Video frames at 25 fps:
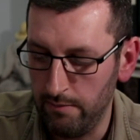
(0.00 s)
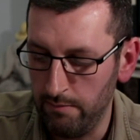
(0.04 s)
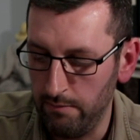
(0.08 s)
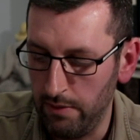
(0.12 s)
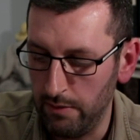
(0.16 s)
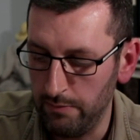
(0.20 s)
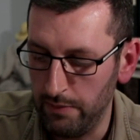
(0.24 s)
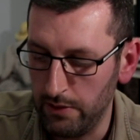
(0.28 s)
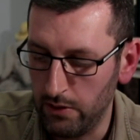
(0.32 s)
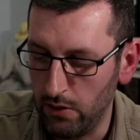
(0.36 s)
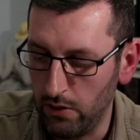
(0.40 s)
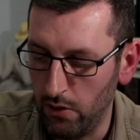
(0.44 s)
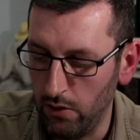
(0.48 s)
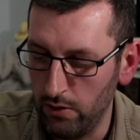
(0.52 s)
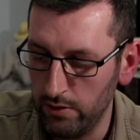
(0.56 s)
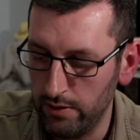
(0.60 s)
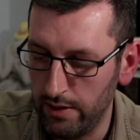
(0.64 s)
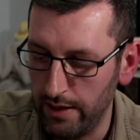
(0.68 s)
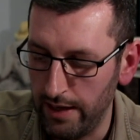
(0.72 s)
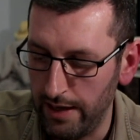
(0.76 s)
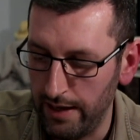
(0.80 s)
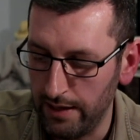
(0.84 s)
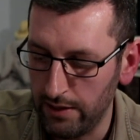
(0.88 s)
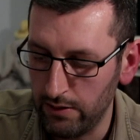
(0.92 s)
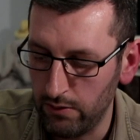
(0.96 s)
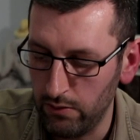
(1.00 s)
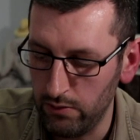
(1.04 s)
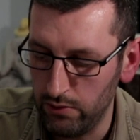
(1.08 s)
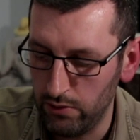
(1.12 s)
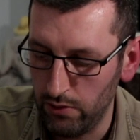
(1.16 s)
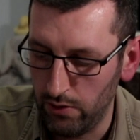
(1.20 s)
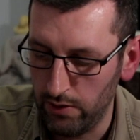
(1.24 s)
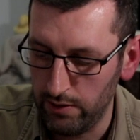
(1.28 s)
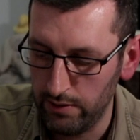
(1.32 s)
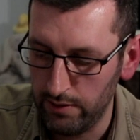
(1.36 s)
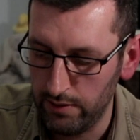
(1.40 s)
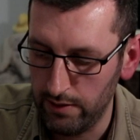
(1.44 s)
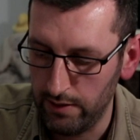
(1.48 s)
But because the ankle
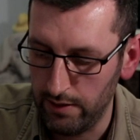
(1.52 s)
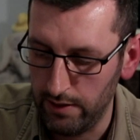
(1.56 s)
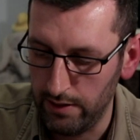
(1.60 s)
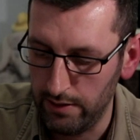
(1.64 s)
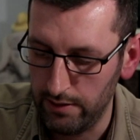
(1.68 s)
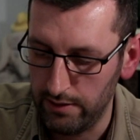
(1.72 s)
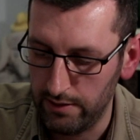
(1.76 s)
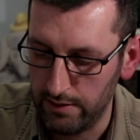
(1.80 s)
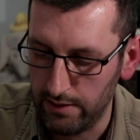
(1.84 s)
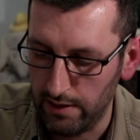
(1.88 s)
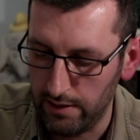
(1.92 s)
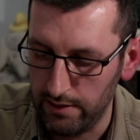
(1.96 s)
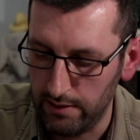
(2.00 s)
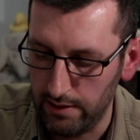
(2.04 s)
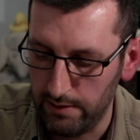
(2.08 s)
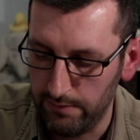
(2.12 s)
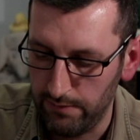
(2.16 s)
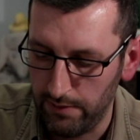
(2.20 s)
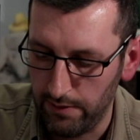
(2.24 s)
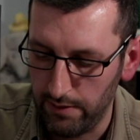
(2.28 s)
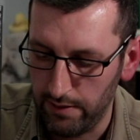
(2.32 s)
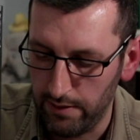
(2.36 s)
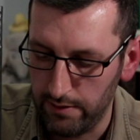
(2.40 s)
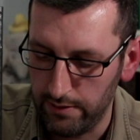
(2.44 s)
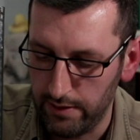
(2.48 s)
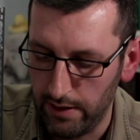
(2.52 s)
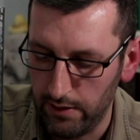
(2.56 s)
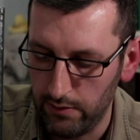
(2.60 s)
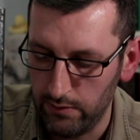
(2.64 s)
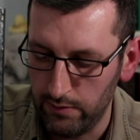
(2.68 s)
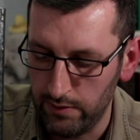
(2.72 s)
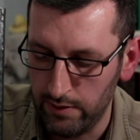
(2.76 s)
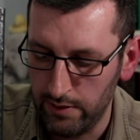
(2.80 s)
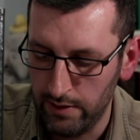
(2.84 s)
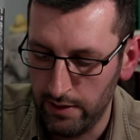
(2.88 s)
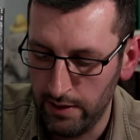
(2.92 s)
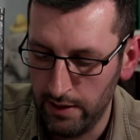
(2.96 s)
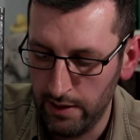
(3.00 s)
joint is slightly further
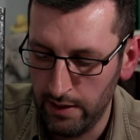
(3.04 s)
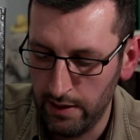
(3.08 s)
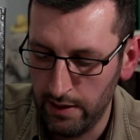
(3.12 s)
down,